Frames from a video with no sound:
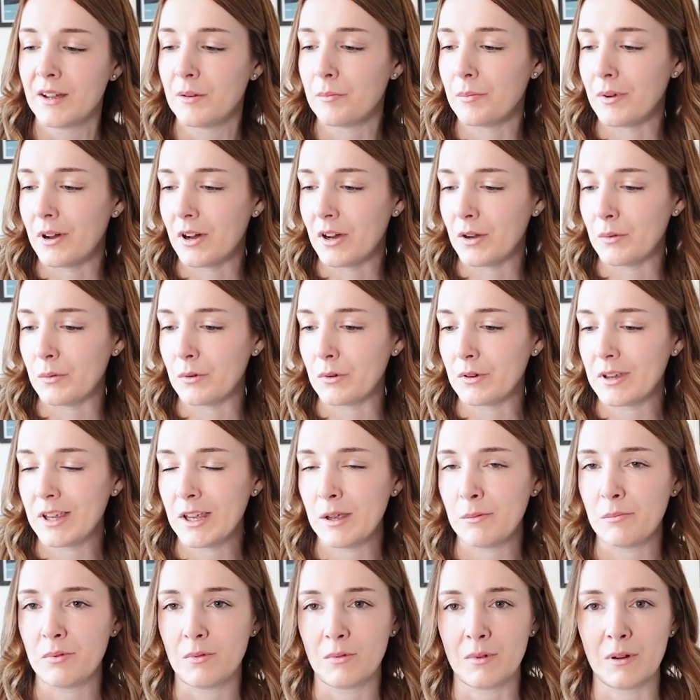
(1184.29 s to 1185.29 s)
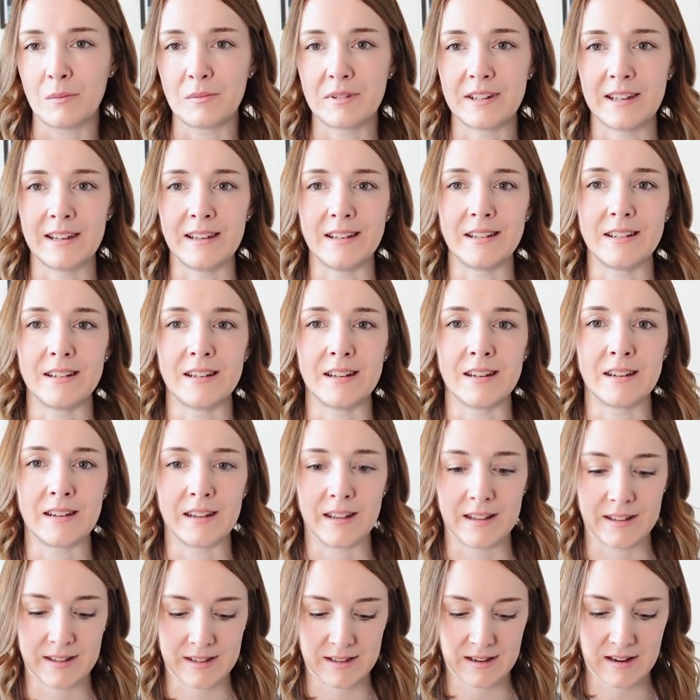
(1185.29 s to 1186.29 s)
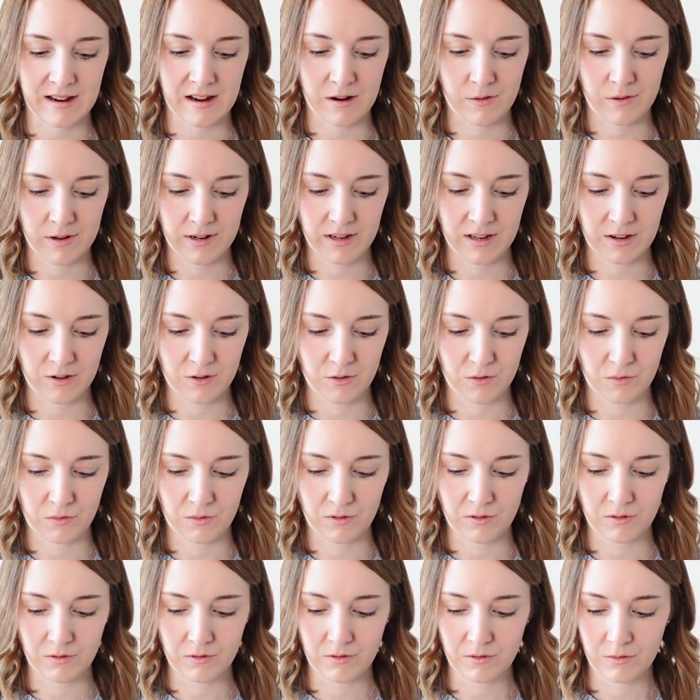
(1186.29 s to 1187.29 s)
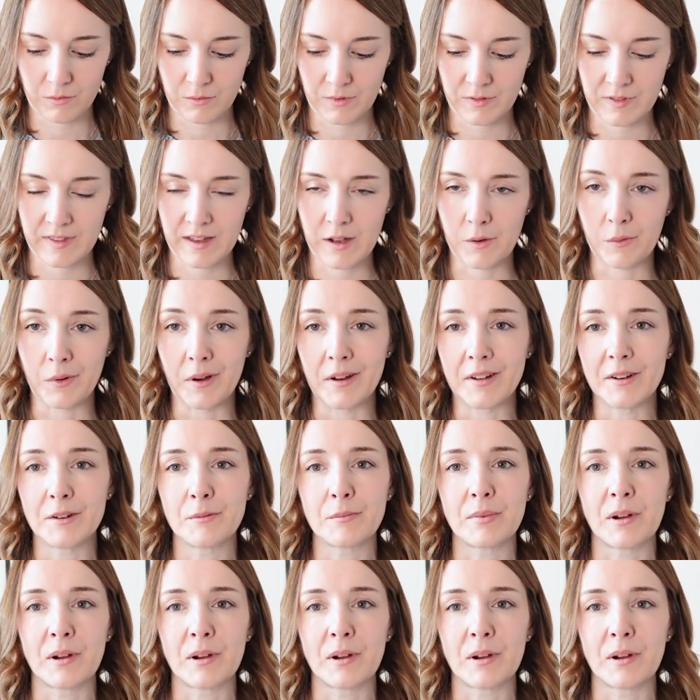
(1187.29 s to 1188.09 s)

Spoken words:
But I will keep you updated as to how I get on with that one.